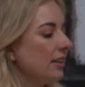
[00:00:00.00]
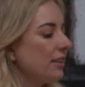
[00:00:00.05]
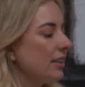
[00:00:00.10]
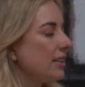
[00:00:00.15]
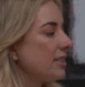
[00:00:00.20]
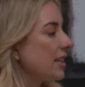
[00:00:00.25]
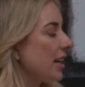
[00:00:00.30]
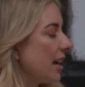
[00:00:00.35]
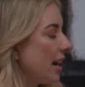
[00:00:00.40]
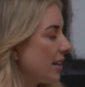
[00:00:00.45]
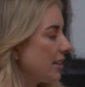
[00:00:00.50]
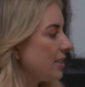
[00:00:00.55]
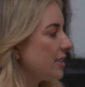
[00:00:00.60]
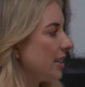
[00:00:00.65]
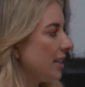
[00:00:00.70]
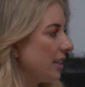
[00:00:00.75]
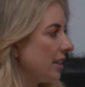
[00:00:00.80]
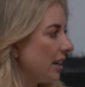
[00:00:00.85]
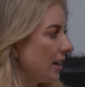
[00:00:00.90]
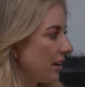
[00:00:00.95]
things i had to
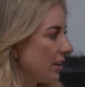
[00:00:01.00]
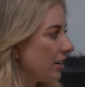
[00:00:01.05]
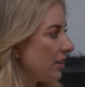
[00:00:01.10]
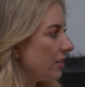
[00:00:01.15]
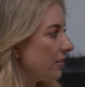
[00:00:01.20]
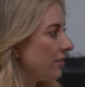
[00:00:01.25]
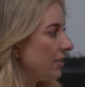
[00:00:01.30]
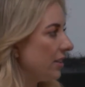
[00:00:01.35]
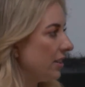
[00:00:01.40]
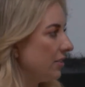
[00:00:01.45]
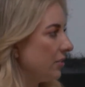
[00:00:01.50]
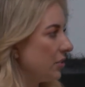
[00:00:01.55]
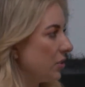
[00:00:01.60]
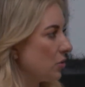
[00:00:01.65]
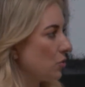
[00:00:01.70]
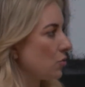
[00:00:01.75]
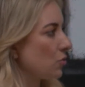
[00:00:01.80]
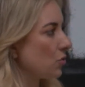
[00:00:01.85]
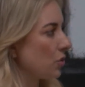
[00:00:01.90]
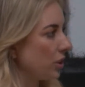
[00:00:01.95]
take care of and it
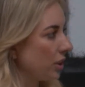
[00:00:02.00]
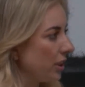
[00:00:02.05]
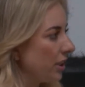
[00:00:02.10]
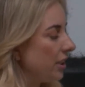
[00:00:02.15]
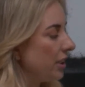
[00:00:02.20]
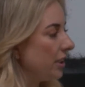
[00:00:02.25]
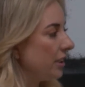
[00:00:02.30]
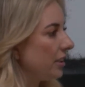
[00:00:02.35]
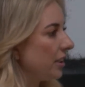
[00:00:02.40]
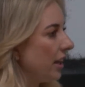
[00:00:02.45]
was really